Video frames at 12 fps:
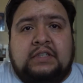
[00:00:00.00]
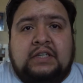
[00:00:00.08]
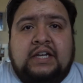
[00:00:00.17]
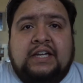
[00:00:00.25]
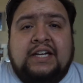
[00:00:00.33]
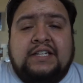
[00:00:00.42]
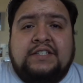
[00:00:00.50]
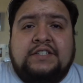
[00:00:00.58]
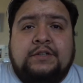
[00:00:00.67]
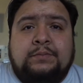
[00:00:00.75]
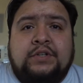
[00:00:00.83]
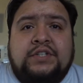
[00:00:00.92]
Hey guys,
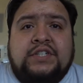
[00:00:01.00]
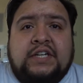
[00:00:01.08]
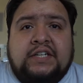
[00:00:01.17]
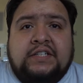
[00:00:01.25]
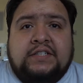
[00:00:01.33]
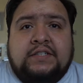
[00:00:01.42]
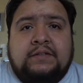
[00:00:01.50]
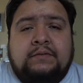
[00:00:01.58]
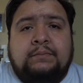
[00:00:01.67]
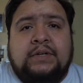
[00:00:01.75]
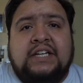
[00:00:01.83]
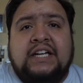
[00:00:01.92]
it's your boy
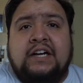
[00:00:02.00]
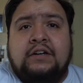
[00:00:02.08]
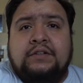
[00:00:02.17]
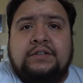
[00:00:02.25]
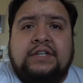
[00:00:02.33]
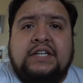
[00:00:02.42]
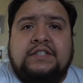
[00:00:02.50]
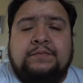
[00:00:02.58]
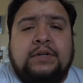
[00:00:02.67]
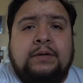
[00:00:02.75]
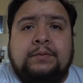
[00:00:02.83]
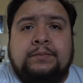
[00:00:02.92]
Shanus. By now, you guys have
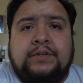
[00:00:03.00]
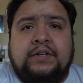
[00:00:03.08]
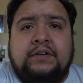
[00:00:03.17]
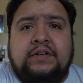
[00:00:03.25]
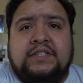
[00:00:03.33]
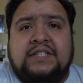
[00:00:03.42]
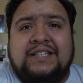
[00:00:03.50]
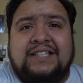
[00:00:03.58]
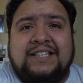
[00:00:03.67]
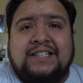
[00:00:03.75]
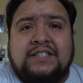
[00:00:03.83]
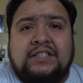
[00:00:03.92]
probably already seen
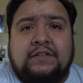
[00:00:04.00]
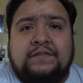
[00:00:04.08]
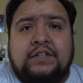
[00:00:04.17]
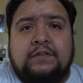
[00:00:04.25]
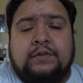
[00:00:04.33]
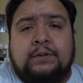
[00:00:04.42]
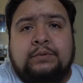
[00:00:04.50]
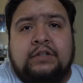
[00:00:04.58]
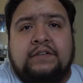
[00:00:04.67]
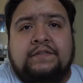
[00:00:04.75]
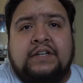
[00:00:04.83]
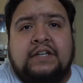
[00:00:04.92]
the install video for the
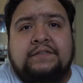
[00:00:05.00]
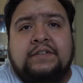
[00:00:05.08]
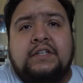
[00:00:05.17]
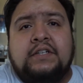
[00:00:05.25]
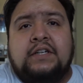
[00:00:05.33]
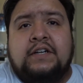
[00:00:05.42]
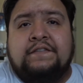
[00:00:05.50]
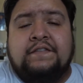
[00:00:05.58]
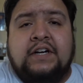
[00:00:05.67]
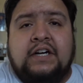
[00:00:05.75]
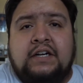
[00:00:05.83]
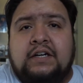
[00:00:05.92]
blow-off valve. If
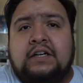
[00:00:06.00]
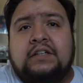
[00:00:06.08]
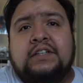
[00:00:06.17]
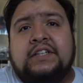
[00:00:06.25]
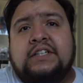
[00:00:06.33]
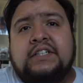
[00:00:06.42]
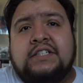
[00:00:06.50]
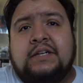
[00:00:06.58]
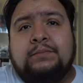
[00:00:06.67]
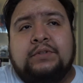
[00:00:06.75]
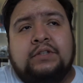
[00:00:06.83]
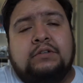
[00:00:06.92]
not, I'll link it
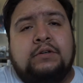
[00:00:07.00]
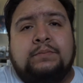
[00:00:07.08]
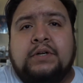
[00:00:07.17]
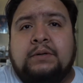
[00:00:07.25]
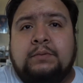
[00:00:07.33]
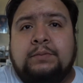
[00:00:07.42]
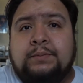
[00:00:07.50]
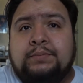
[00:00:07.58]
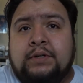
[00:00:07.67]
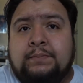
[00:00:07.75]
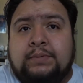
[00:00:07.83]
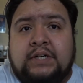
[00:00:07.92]
down below or probably
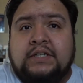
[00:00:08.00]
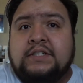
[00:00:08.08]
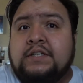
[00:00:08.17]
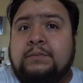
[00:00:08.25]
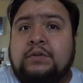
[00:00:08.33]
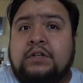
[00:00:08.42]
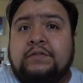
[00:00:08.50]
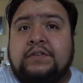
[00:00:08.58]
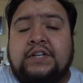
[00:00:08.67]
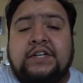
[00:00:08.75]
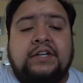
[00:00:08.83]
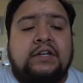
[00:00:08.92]
put a box somewhere over
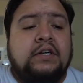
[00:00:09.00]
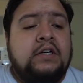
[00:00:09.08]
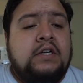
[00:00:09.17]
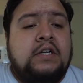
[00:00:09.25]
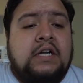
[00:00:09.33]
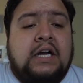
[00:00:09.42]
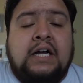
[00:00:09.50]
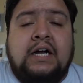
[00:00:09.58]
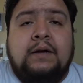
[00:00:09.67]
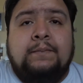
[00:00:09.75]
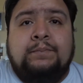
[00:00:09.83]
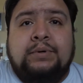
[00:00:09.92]
here.
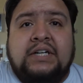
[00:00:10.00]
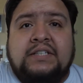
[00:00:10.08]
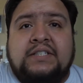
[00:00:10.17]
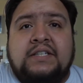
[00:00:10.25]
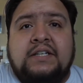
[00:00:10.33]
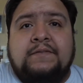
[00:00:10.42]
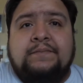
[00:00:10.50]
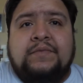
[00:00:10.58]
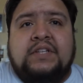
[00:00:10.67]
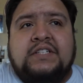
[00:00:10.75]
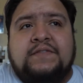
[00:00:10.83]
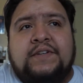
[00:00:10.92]
But
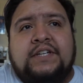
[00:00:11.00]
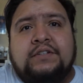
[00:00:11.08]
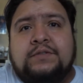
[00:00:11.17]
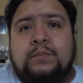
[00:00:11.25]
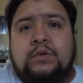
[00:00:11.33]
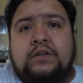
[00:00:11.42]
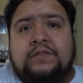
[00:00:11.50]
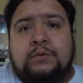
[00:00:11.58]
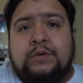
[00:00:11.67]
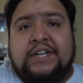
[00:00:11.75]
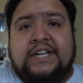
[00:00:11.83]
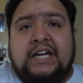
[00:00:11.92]
this video is more of a
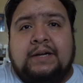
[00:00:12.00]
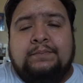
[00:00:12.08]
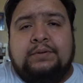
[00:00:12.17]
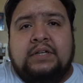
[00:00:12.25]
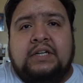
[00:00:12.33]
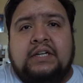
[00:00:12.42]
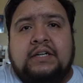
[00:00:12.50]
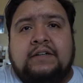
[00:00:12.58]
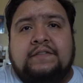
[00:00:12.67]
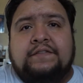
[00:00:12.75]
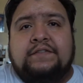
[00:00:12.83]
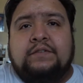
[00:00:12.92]
recap
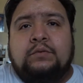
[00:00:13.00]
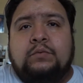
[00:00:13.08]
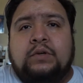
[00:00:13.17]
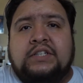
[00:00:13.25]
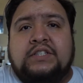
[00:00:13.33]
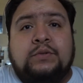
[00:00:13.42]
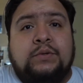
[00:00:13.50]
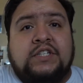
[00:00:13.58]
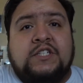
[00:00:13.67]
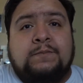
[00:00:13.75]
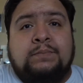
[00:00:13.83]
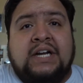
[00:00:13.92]
of what to
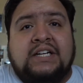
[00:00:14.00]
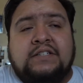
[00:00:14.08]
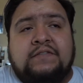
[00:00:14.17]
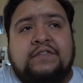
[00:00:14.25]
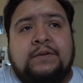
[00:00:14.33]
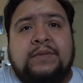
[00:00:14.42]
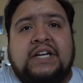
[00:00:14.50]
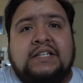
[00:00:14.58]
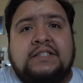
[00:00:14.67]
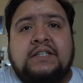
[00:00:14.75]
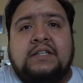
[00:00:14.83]
expect from that.